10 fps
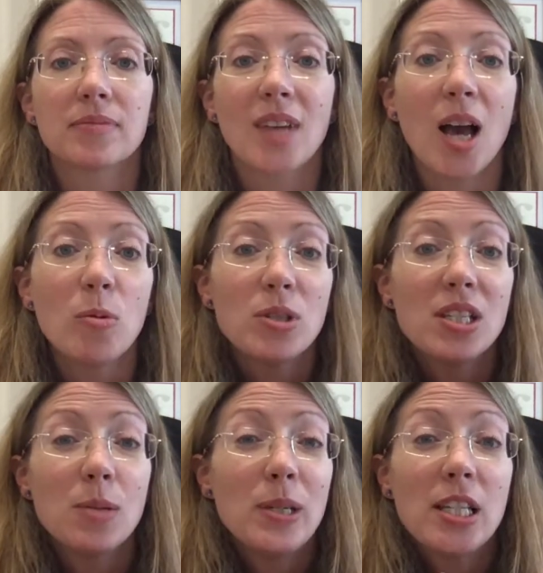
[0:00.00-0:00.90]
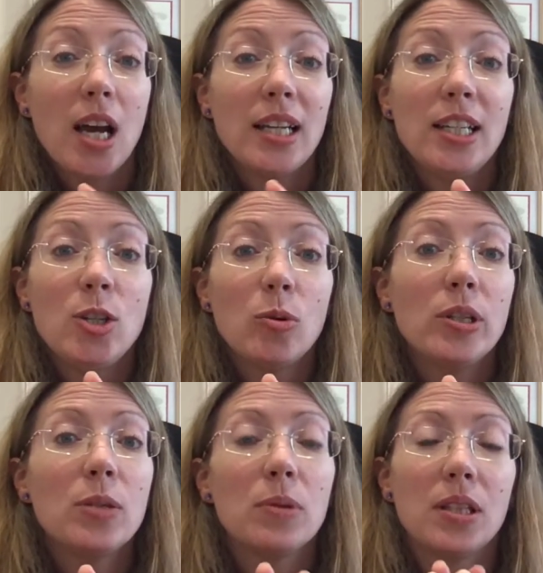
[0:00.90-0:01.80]
I wanted to be tightly
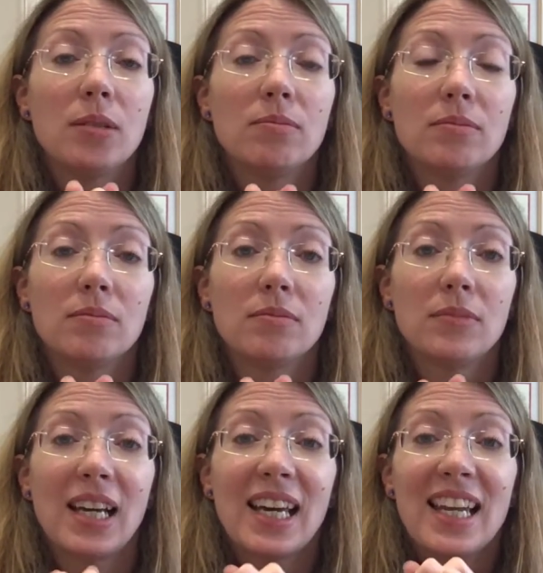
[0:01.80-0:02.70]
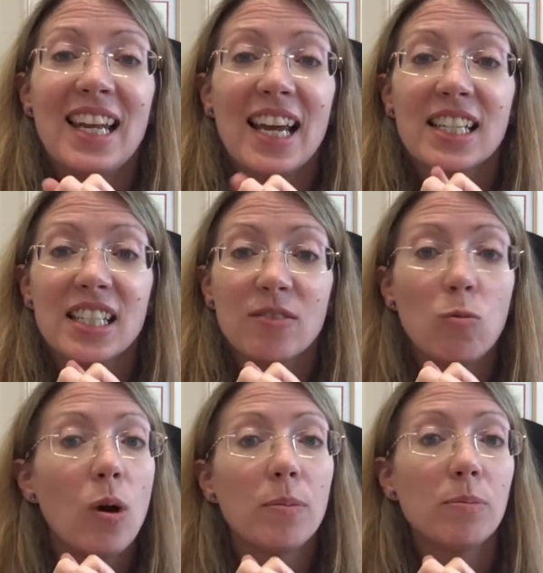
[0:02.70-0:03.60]
joined with them, a collective,
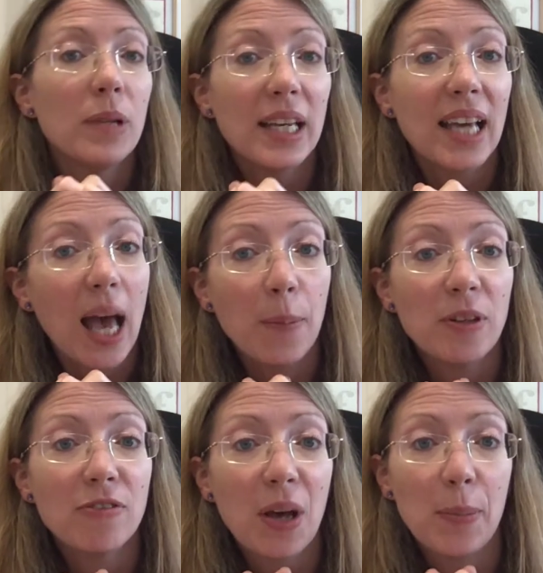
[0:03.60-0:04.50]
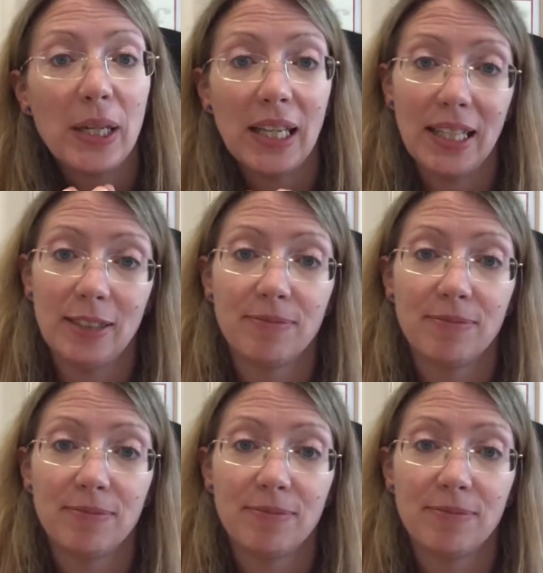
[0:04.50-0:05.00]
one big happy family.